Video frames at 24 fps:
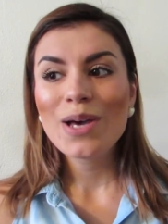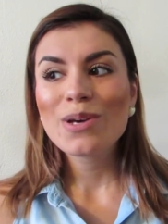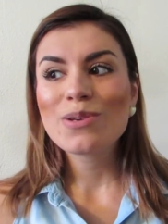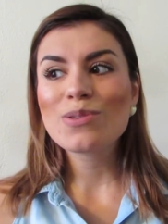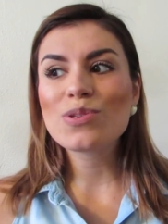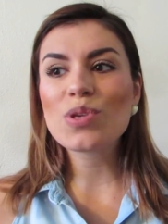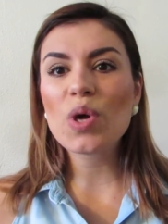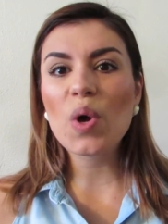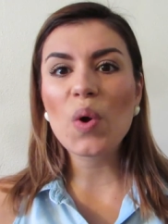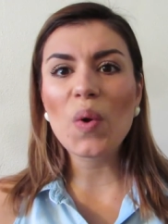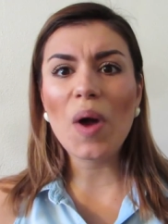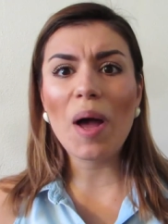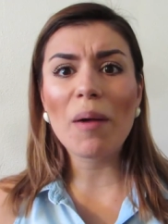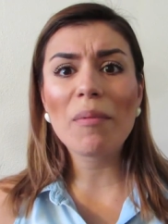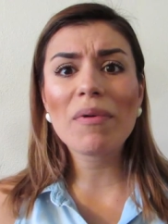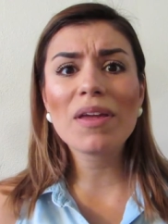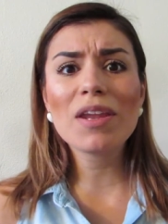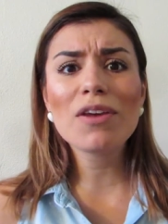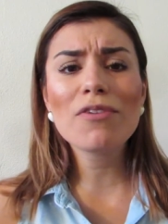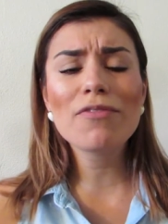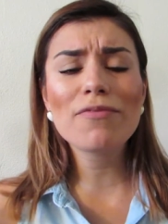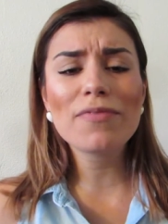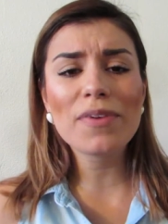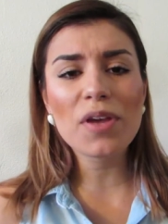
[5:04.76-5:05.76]
So I'm
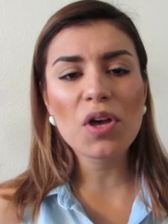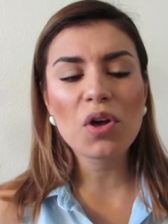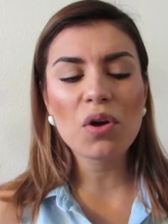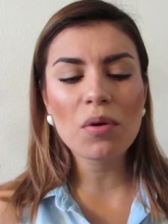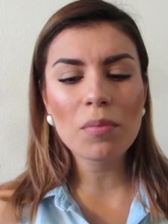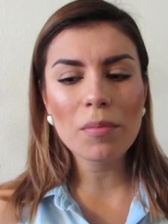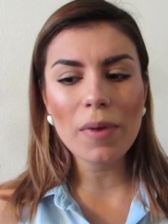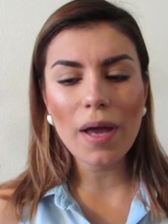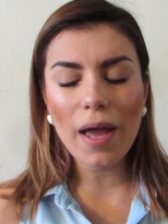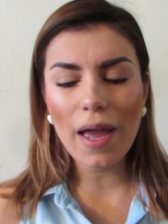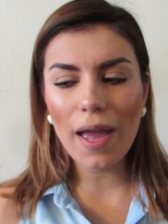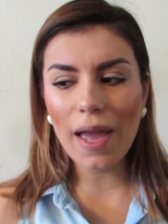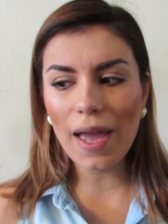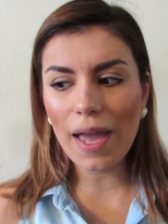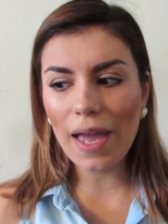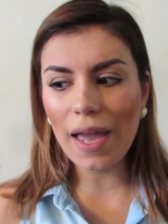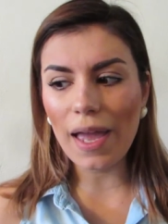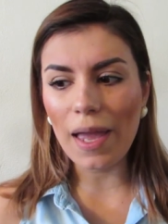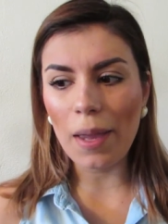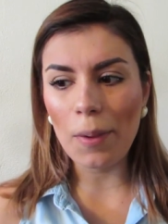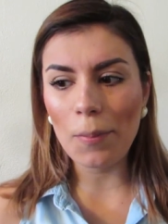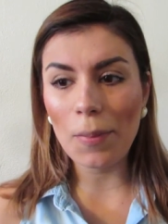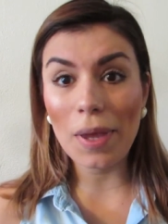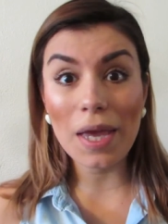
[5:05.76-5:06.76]
gonna film
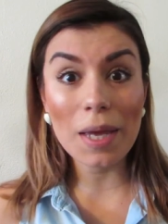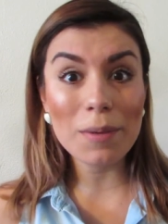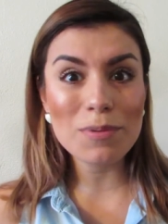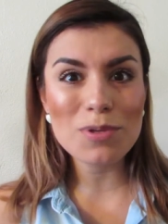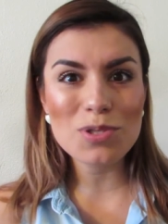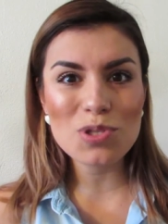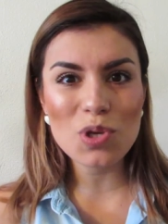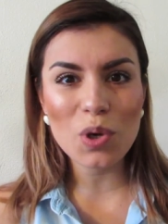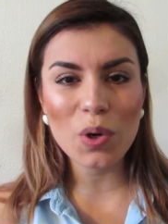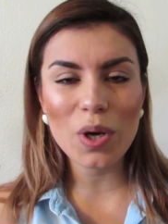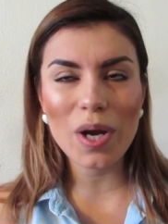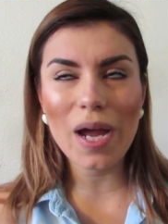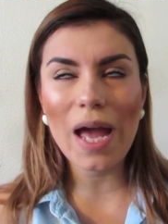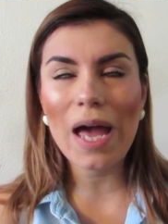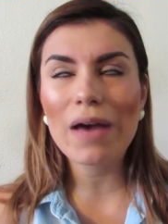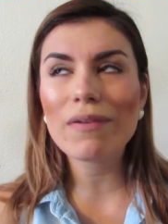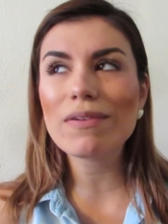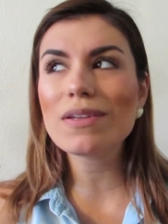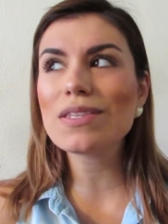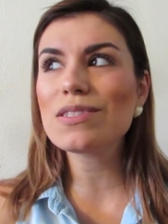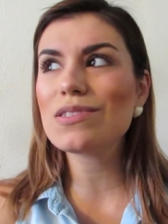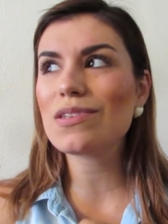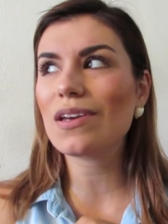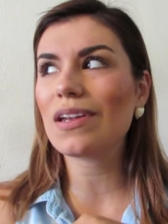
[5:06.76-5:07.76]
a makeup tutorial. I
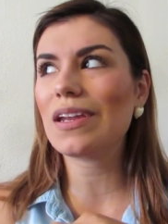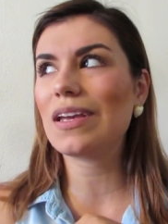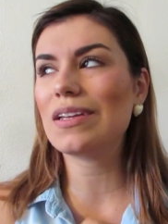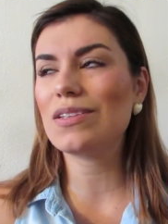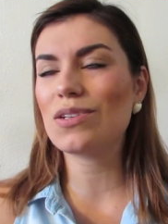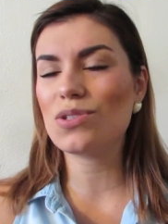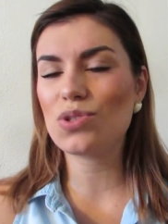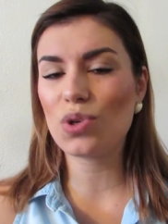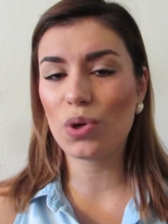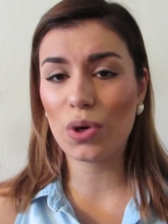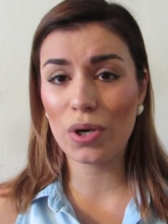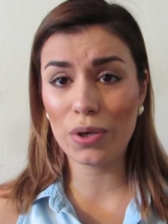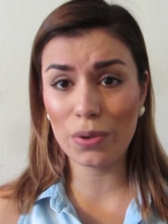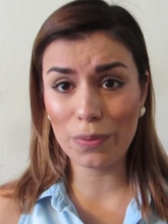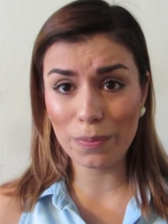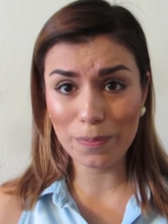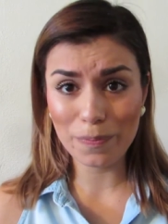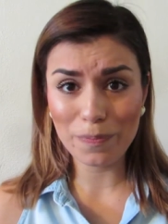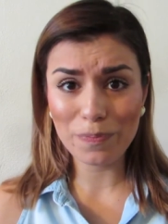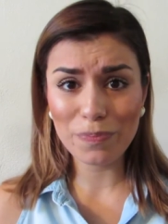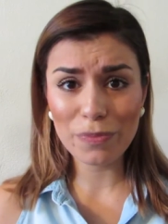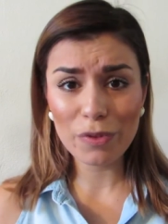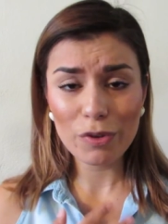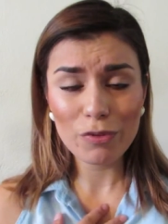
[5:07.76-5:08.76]
haven't done a tutorial
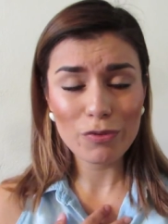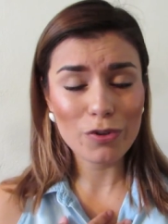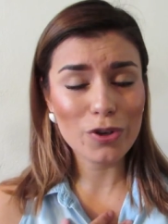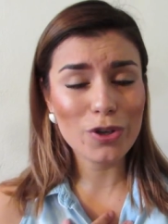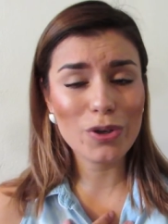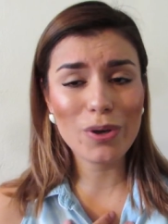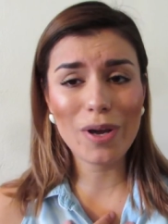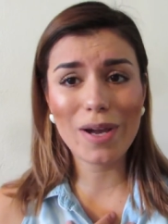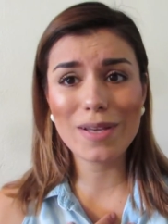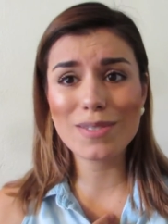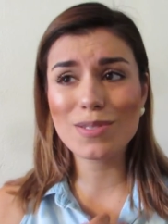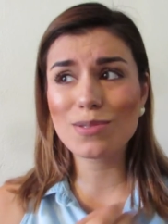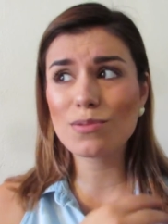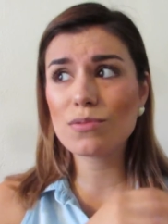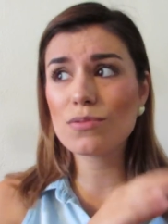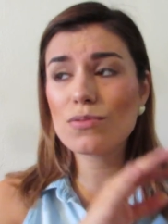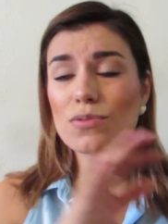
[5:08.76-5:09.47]
for you guys in